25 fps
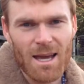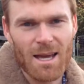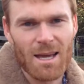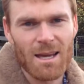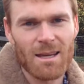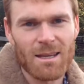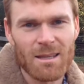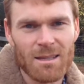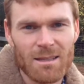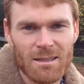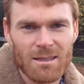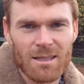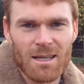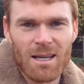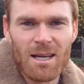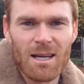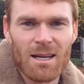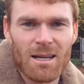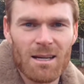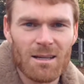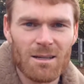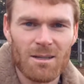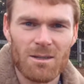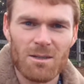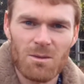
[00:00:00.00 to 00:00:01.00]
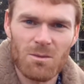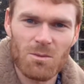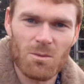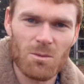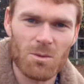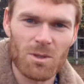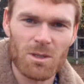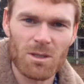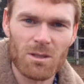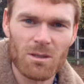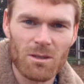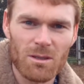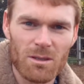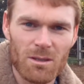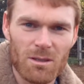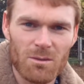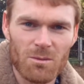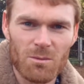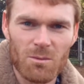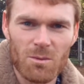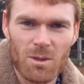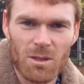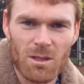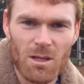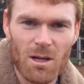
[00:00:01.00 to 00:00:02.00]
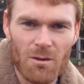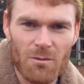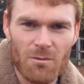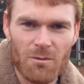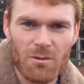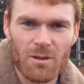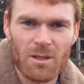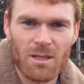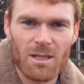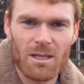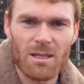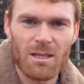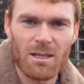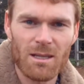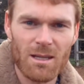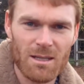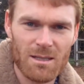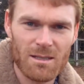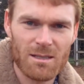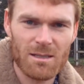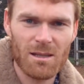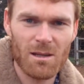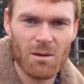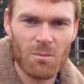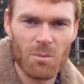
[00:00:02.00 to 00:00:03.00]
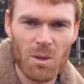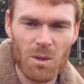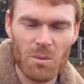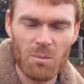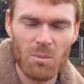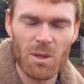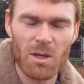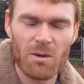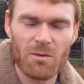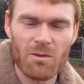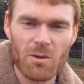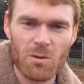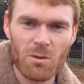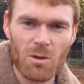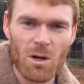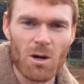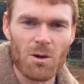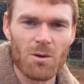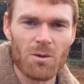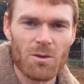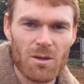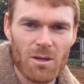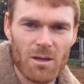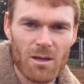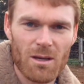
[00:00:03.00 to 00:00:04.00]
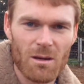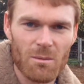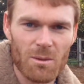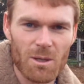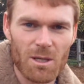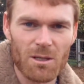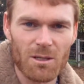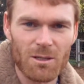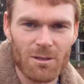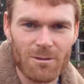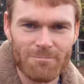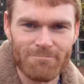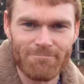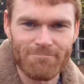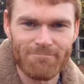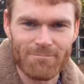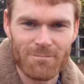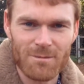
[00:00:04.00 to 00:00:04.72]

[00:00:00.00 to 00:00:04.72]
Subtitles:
and we'll hopefully see a bit of growth coming along.